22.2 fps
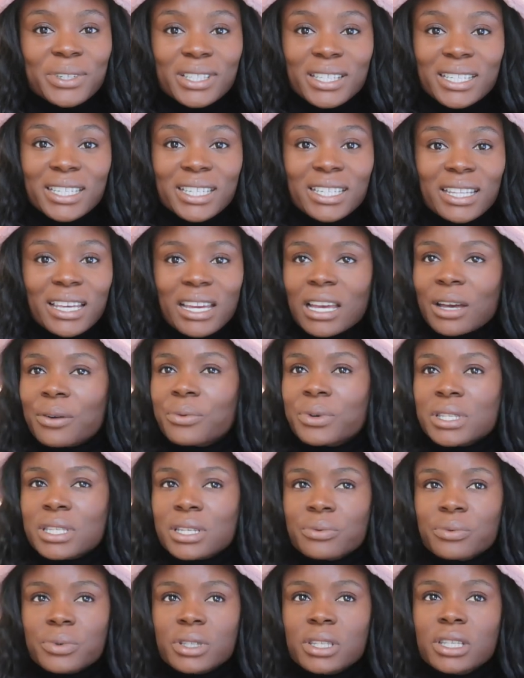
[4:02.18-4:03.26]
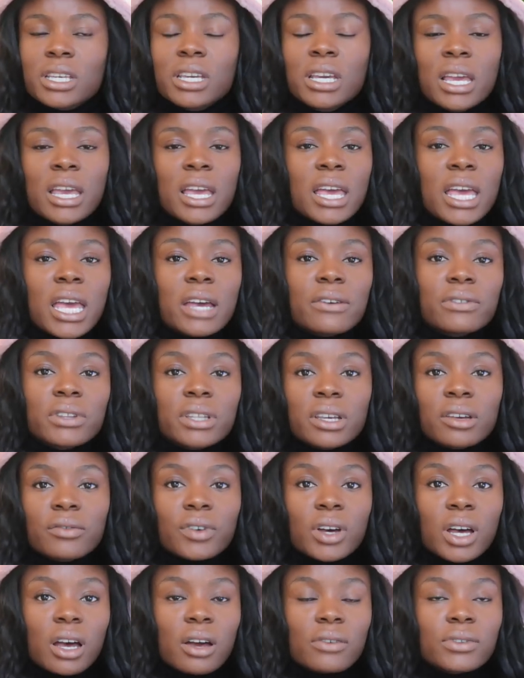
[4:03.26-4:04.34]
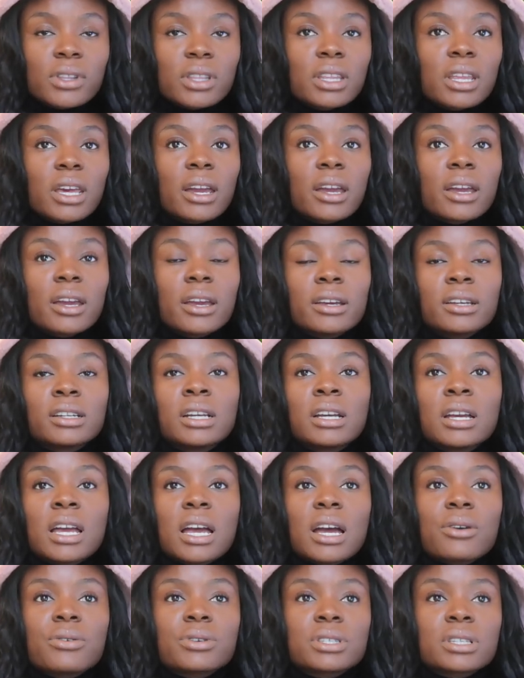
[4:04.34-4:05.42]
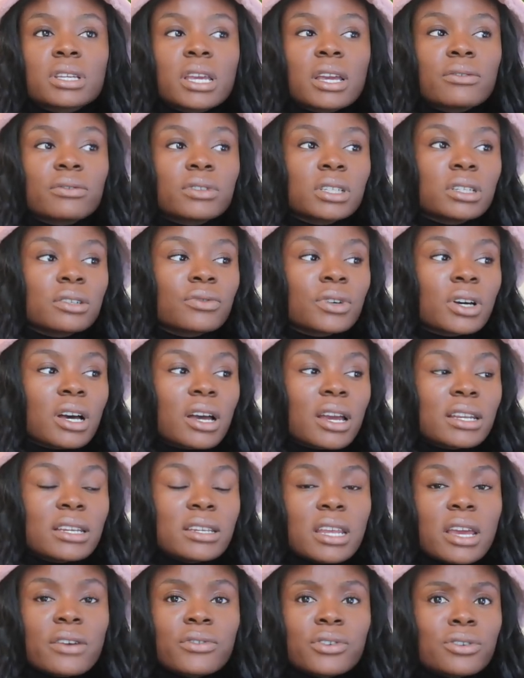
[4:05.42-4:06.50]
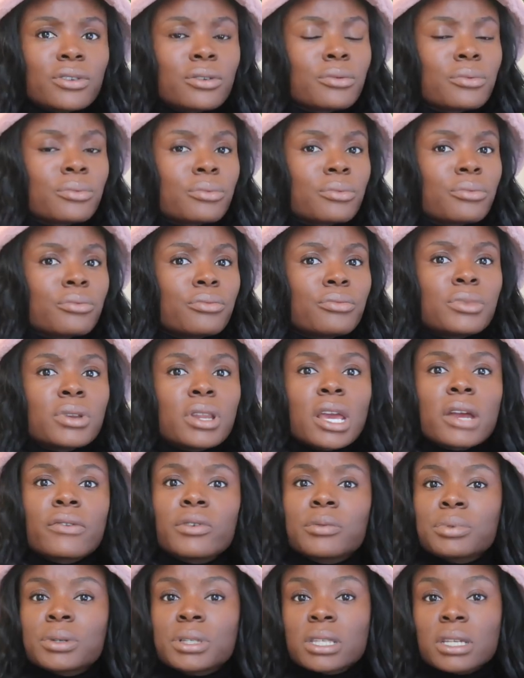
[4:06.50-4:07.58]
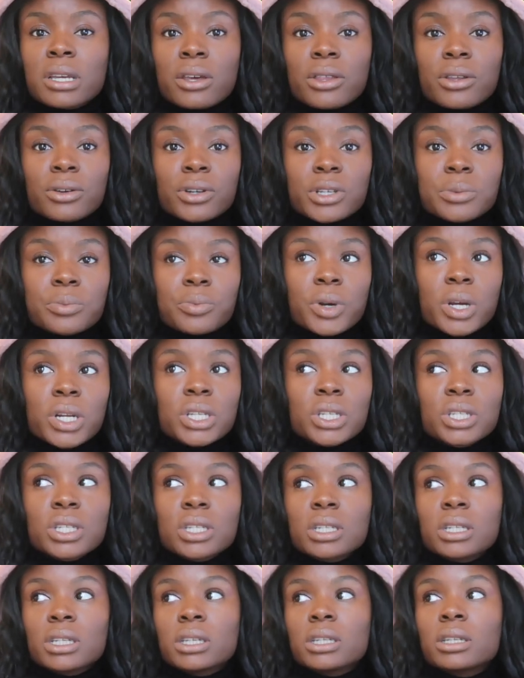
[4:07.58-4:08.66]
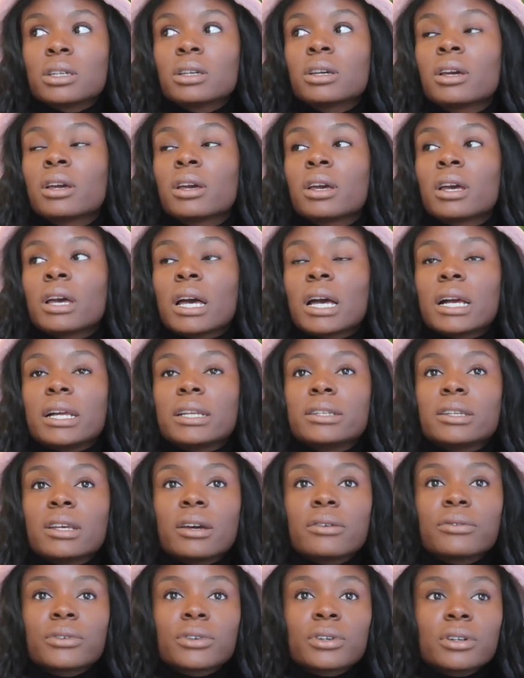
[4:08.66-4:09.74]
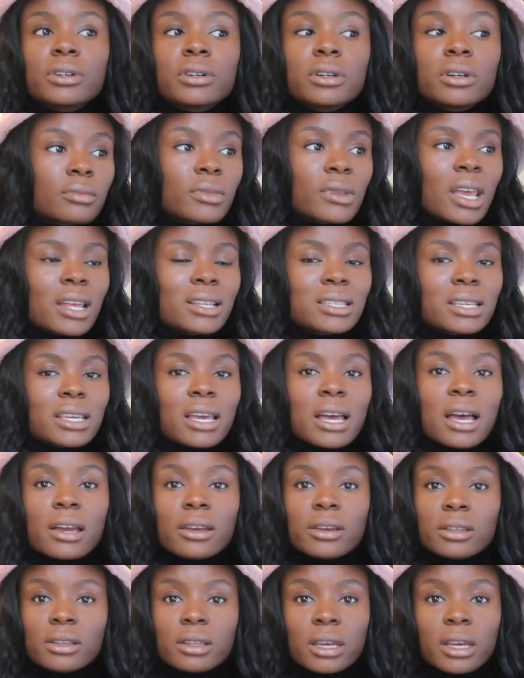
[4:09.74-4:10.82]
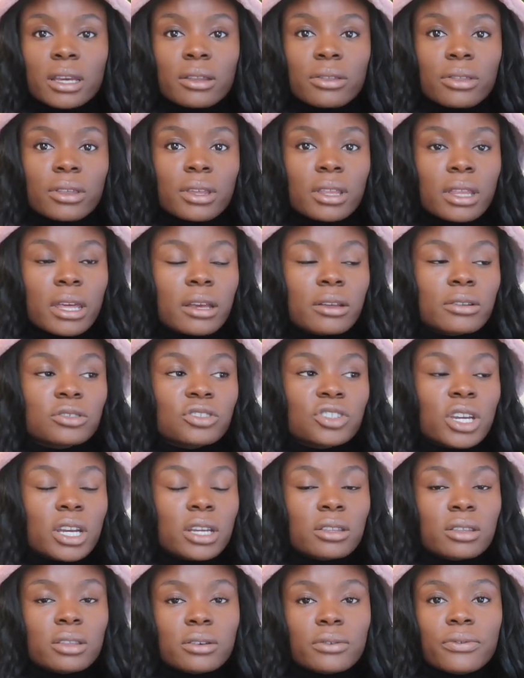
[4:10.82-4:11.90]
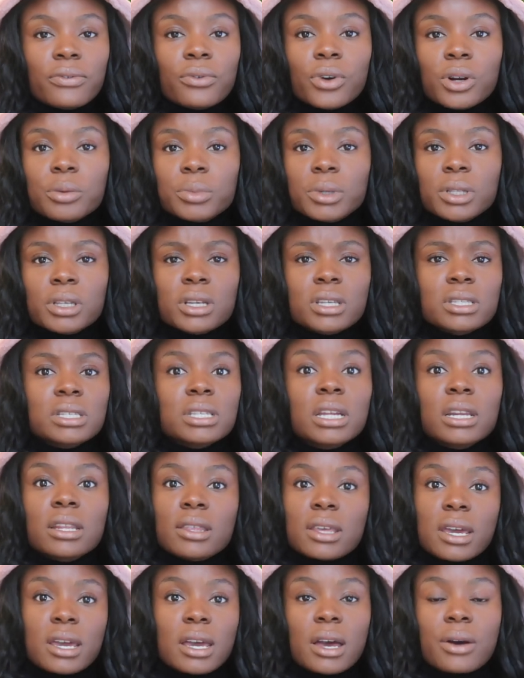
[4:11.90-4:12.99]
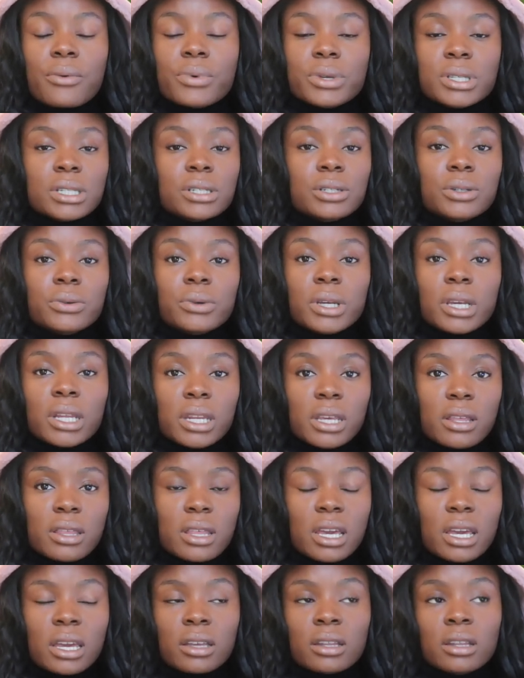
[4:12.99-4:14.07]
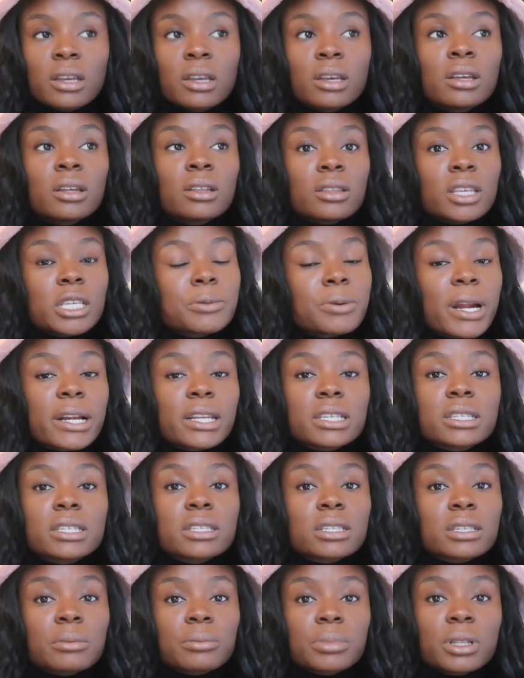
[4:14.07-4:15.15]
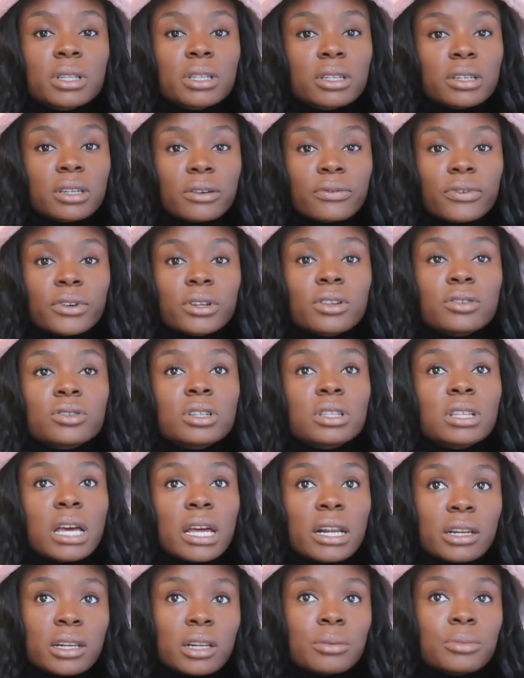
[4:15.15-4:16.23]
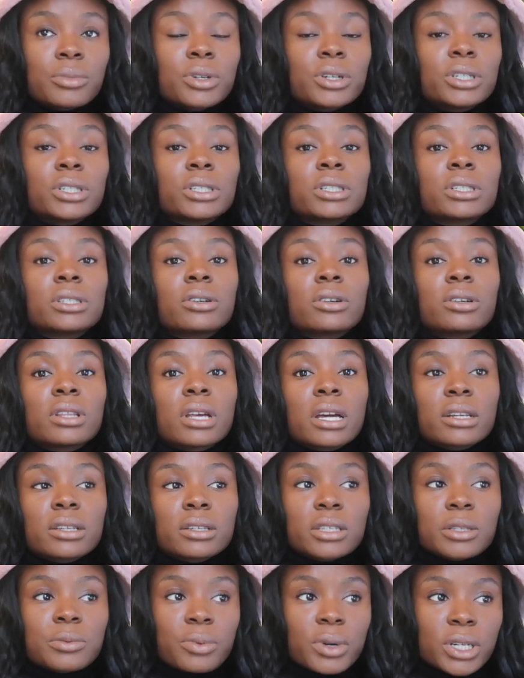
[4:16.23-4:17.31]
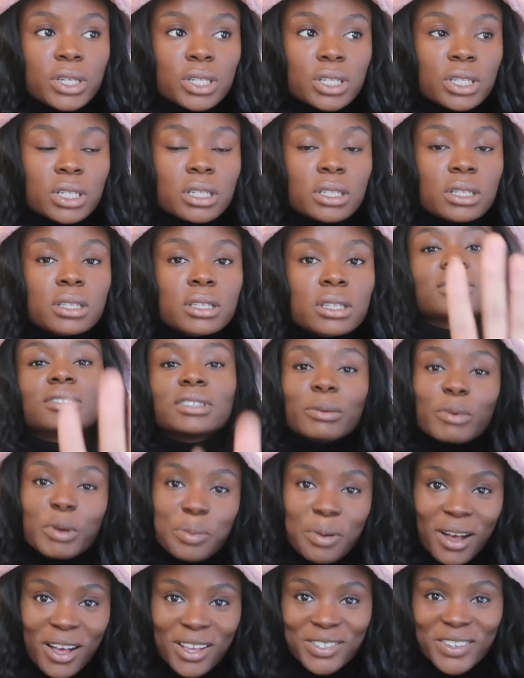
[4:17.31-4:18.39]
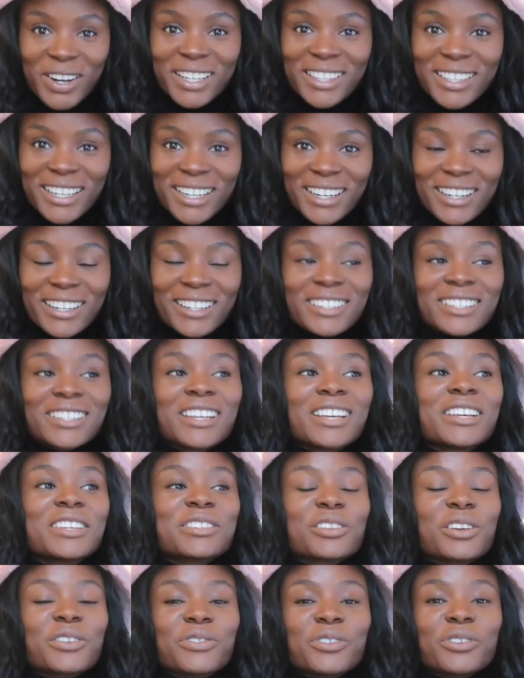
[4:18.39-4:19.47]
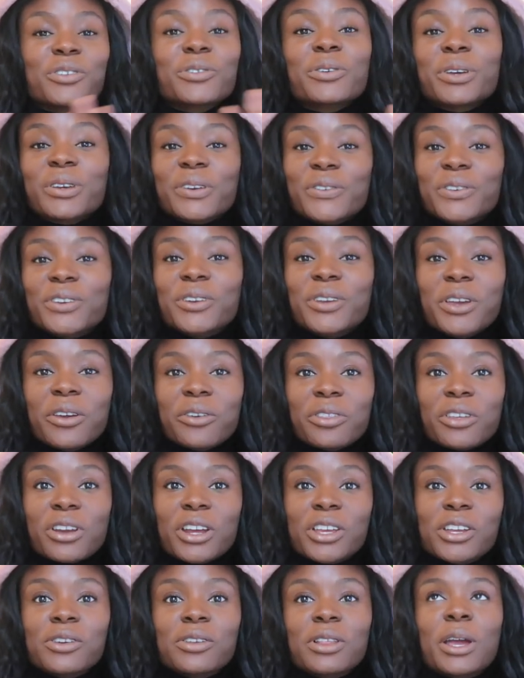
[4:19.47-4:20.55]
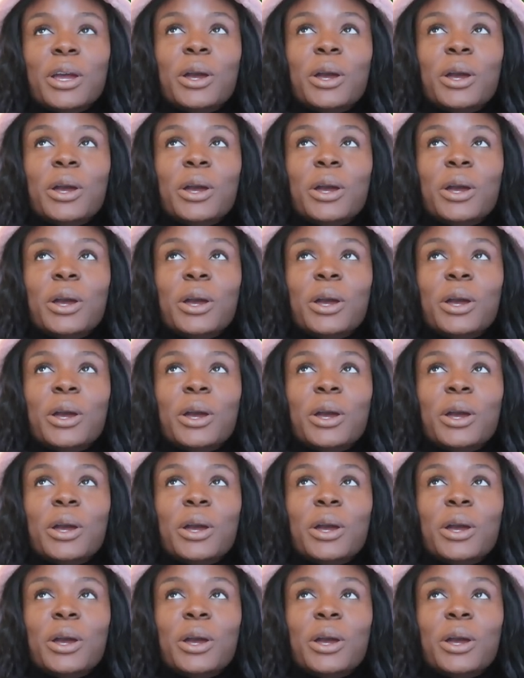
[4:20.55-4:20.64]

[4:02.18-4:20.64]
really. Like I wasn't really heavily involved in that. I wasn't heavily involved. I never put together a spreadsheet. I never had to calculate, like check the formulas, none of that. I wasn't doing any of that. This practice is completely different. There's a lot of numbers, there are a lot of spreadsheets. Let me pause right there. So if you hear that and you're